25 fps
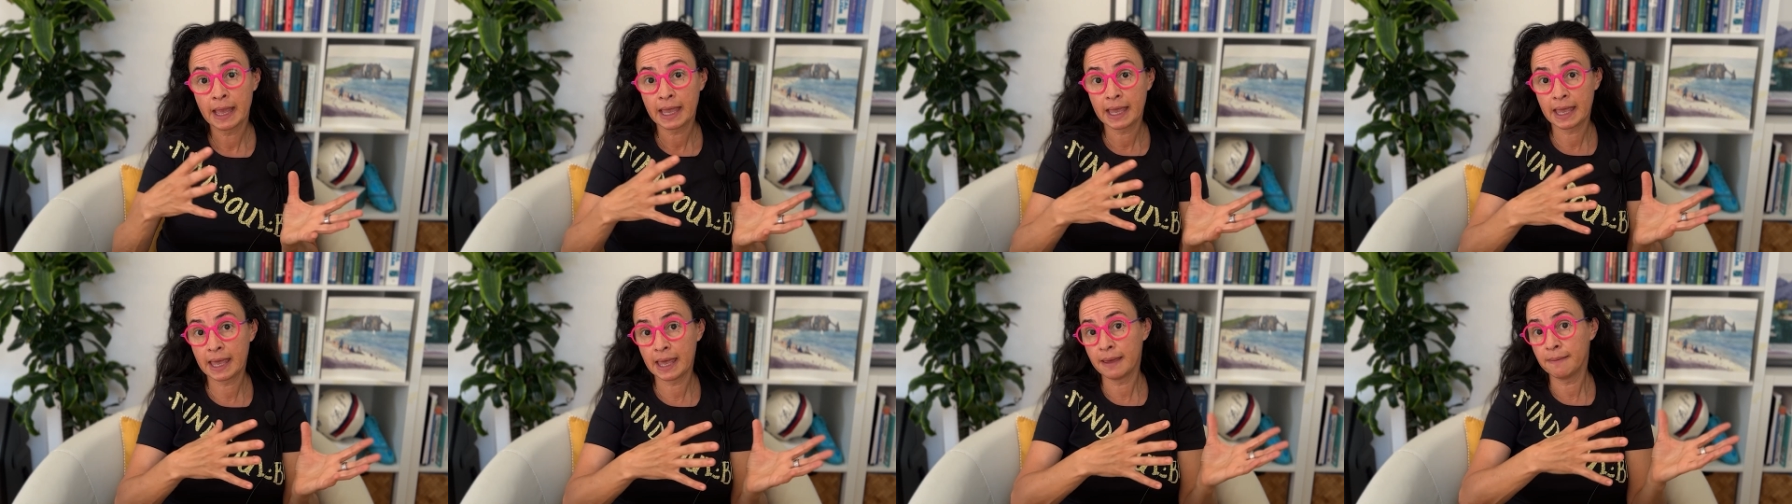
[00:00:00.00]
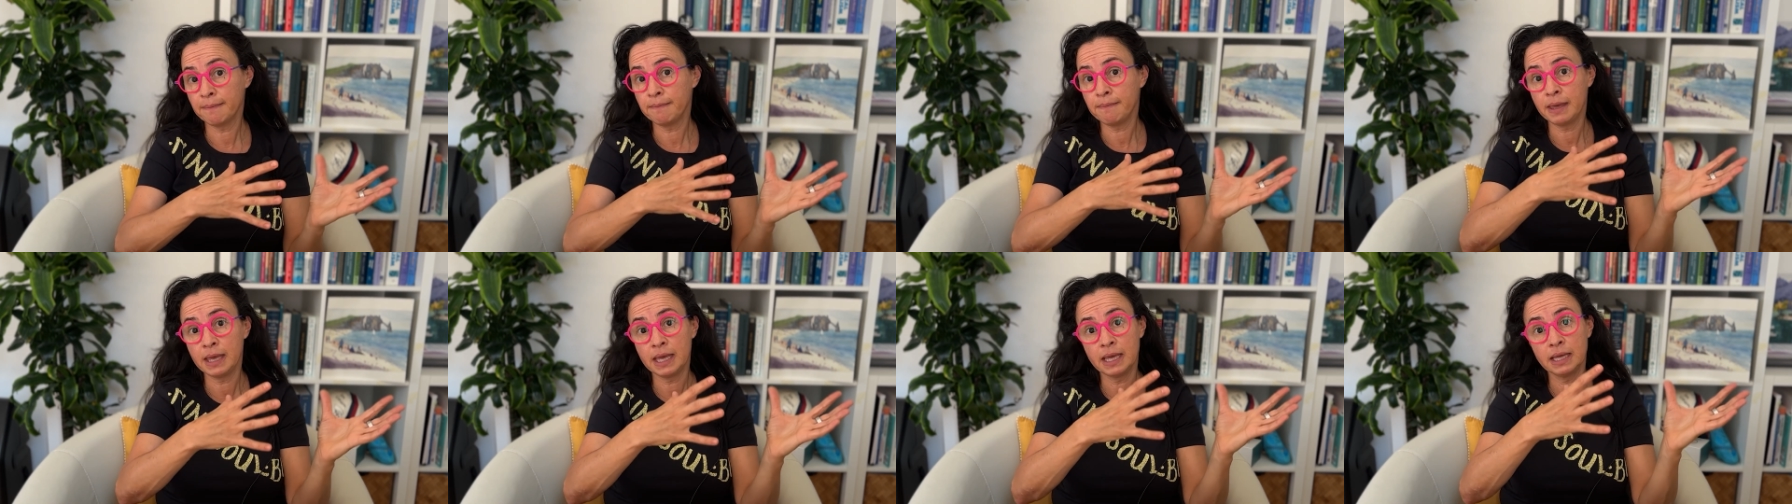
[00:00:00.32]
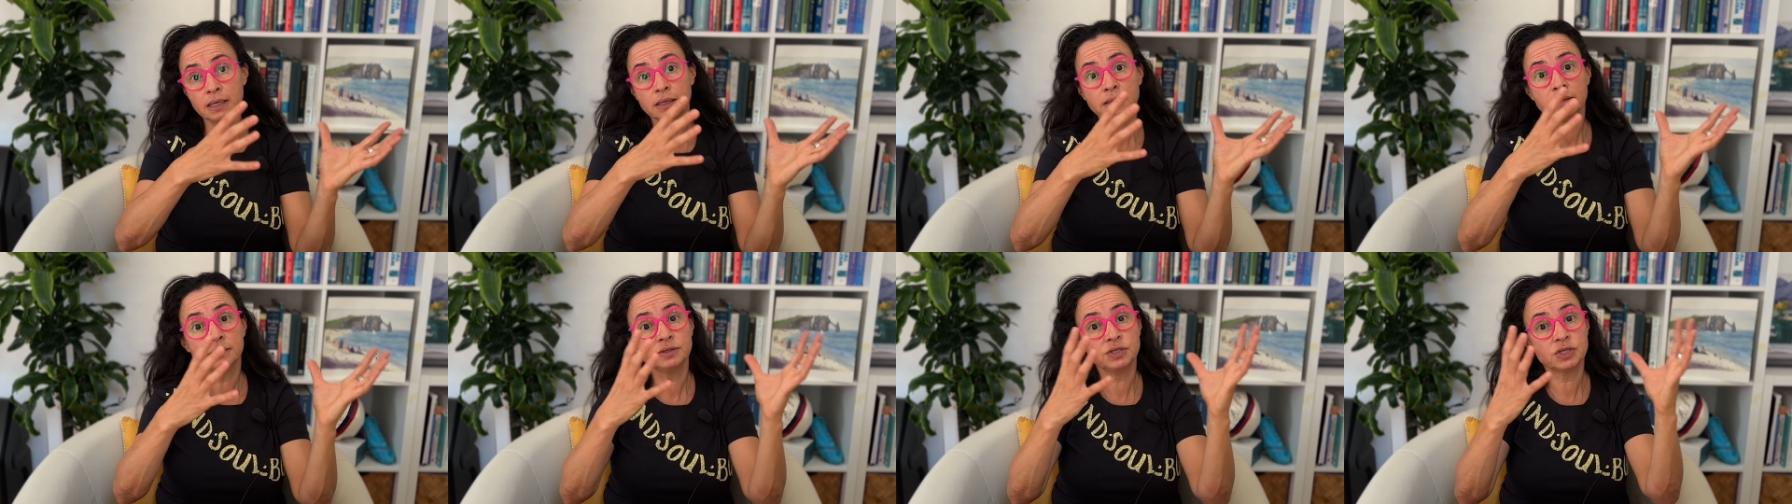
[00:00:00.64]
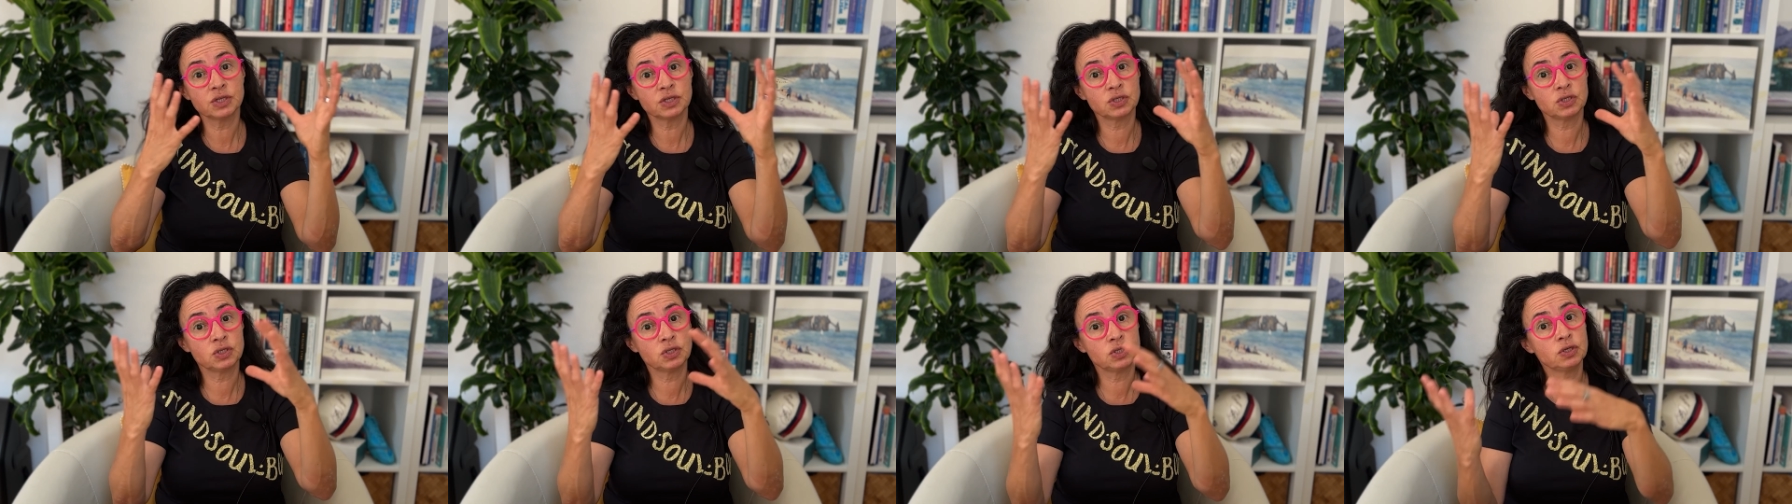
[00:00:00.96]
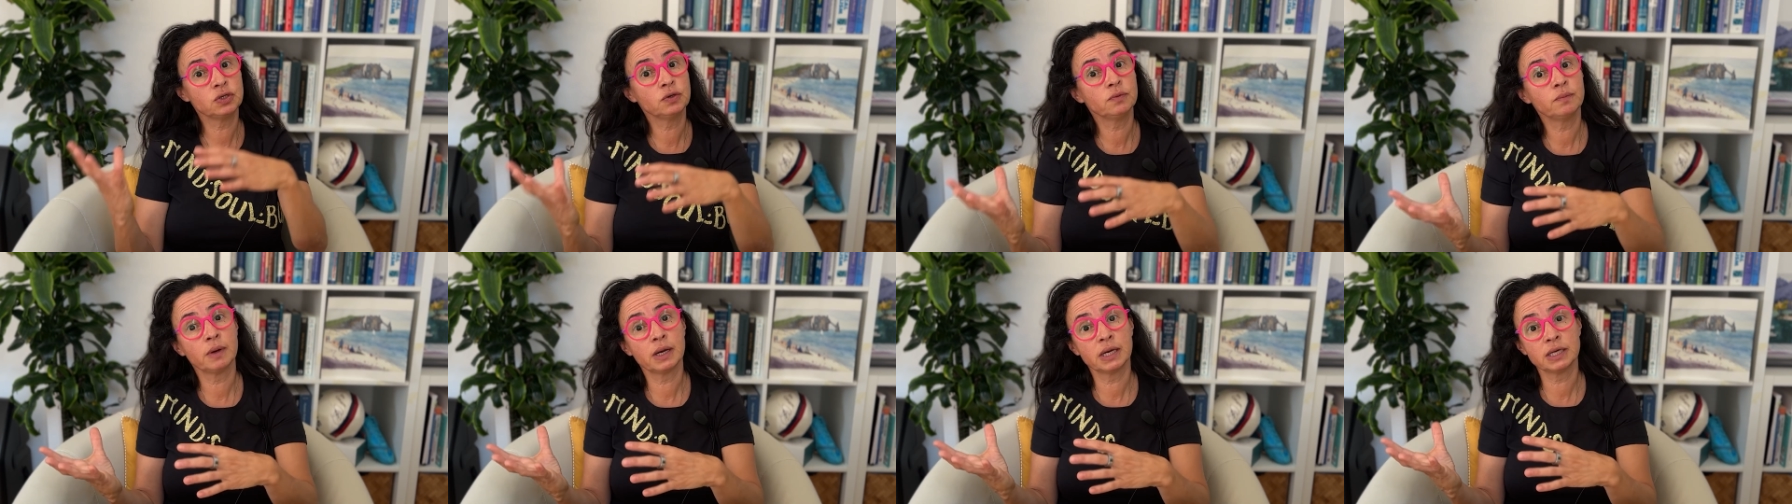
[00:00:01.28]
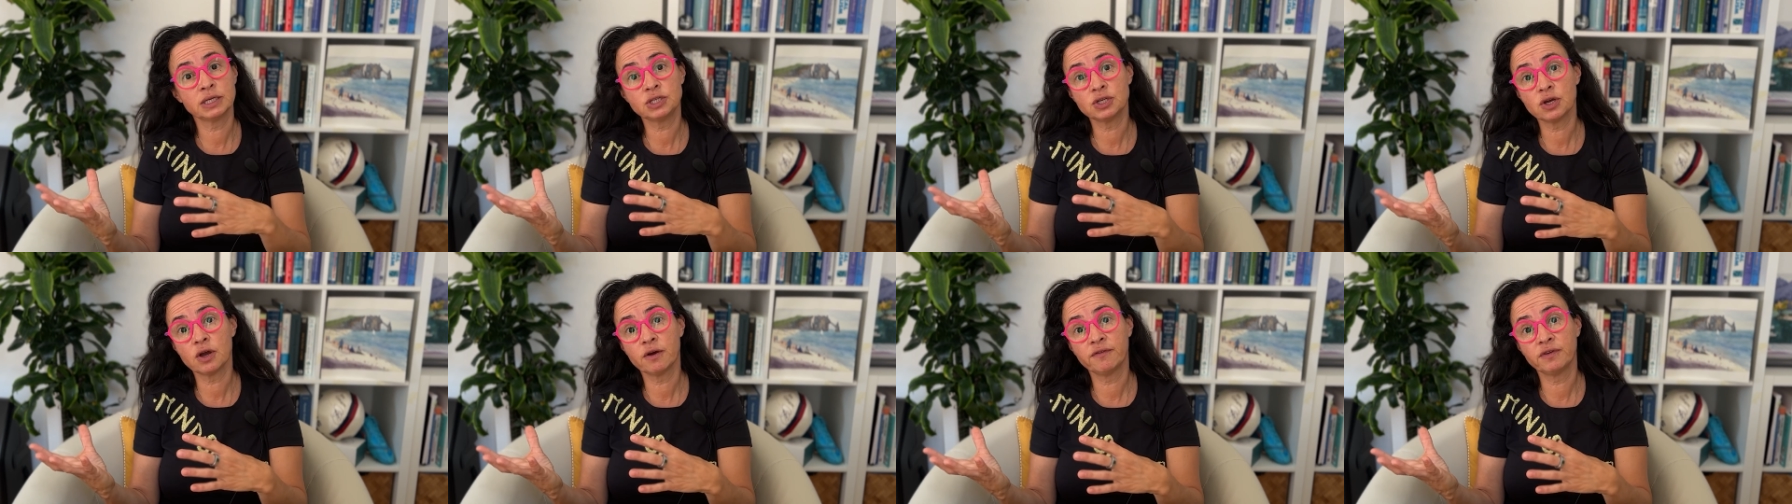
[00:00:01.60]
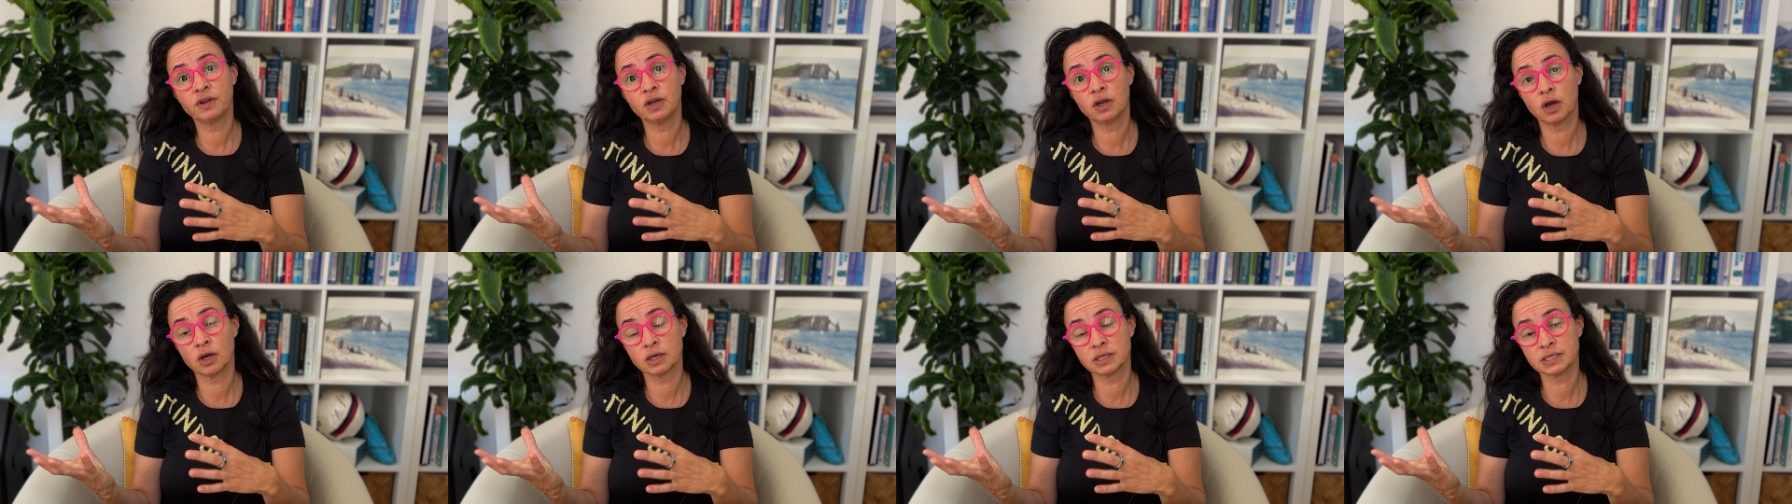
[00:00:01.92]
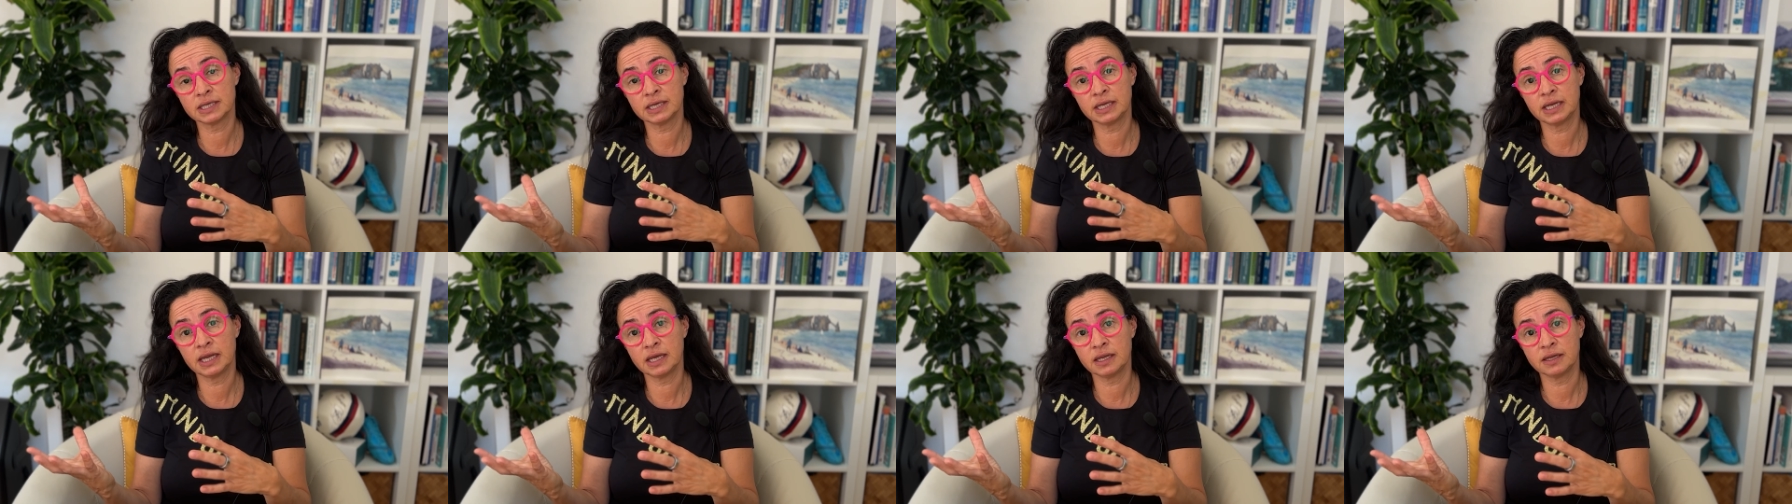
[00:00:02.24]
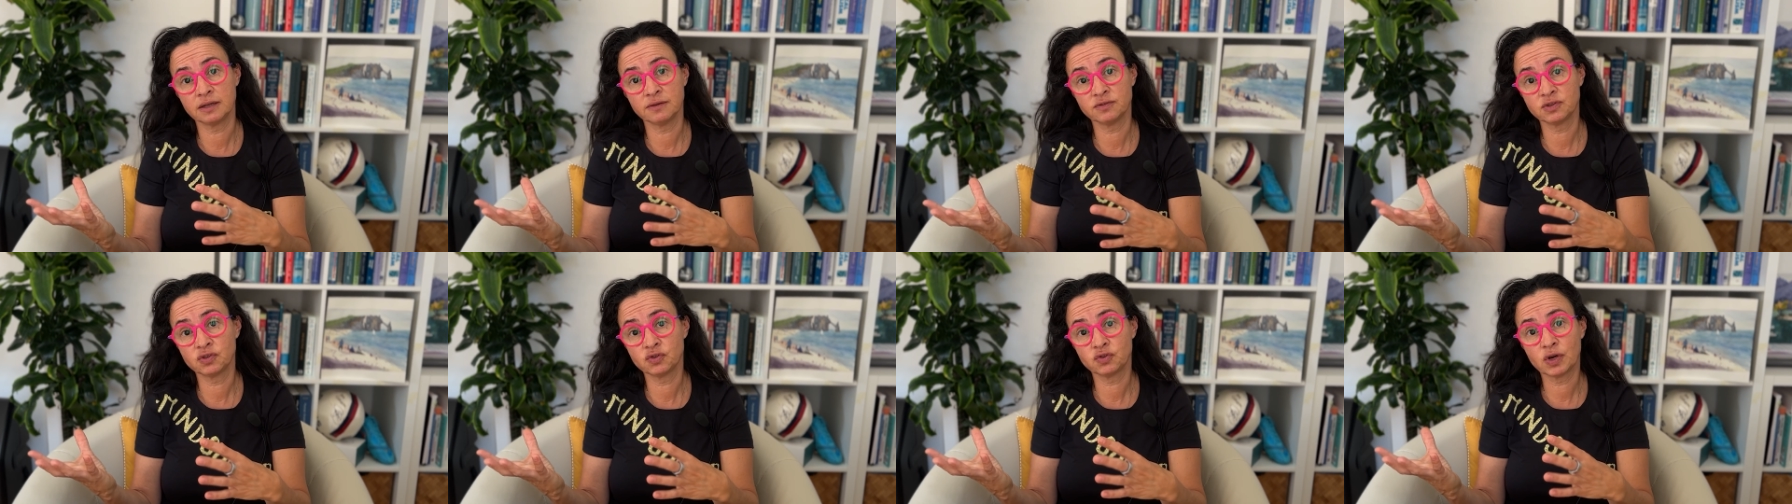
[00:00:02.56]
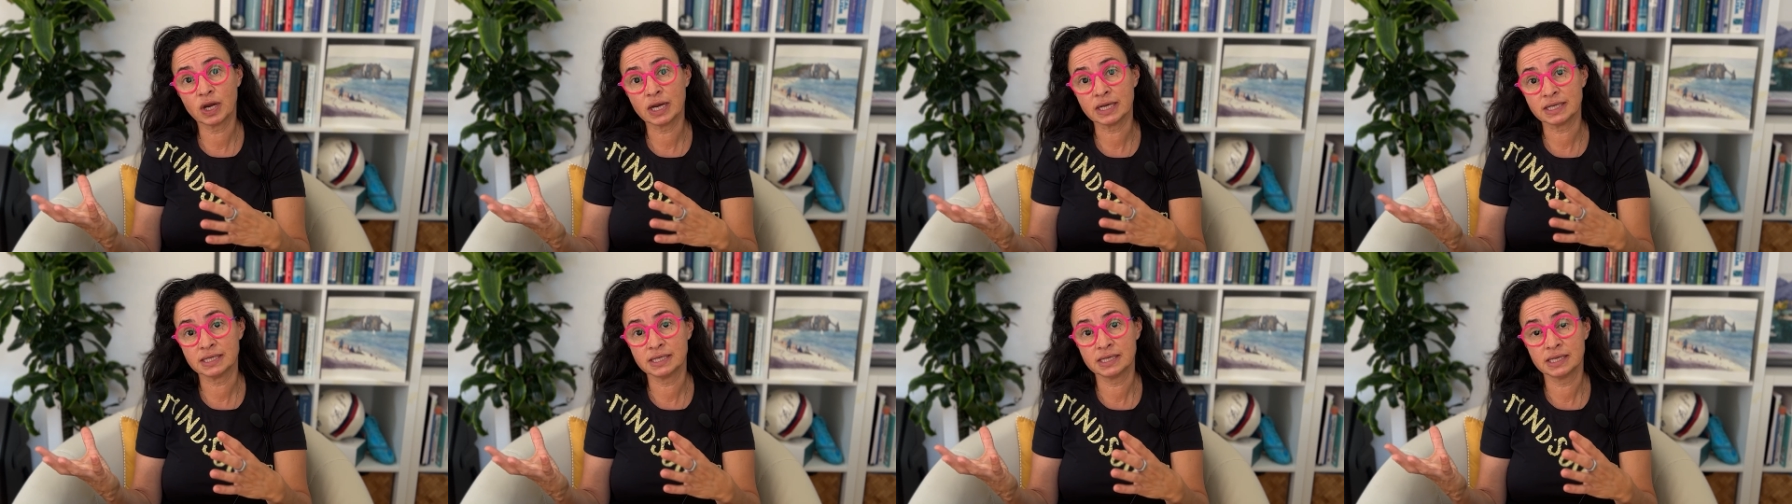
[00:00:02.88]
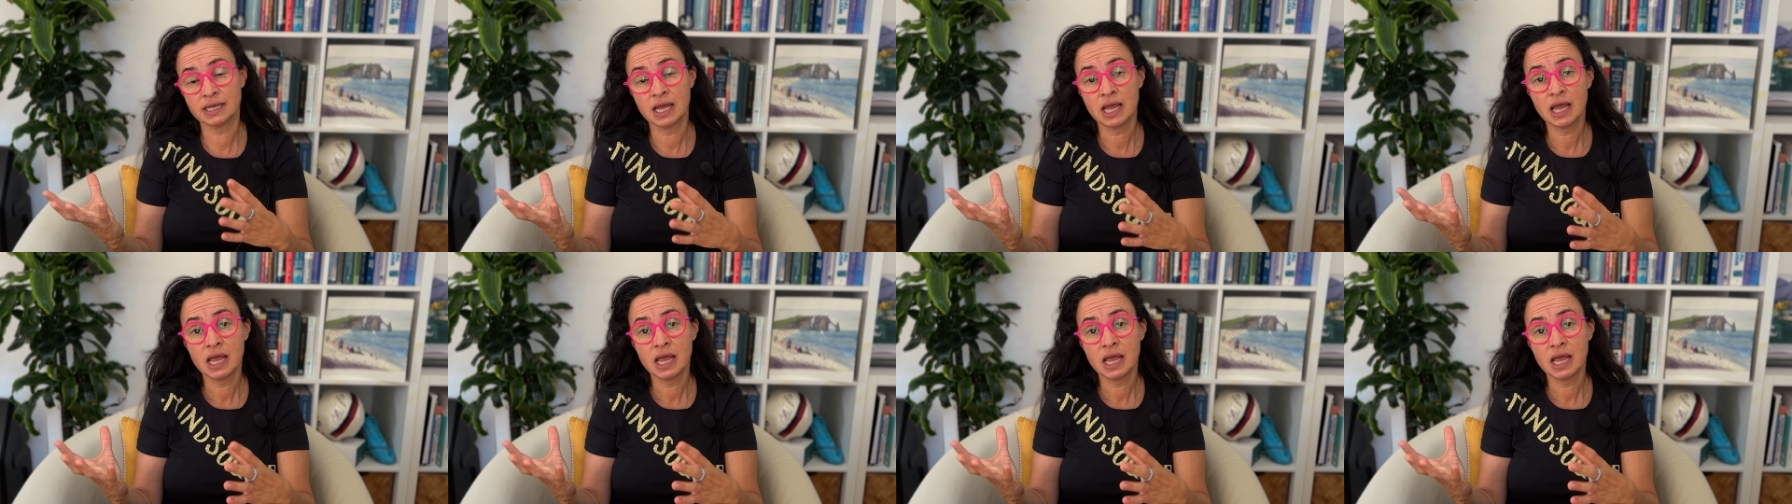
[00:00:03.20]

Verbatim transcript: can be just too much of an oxidative stress.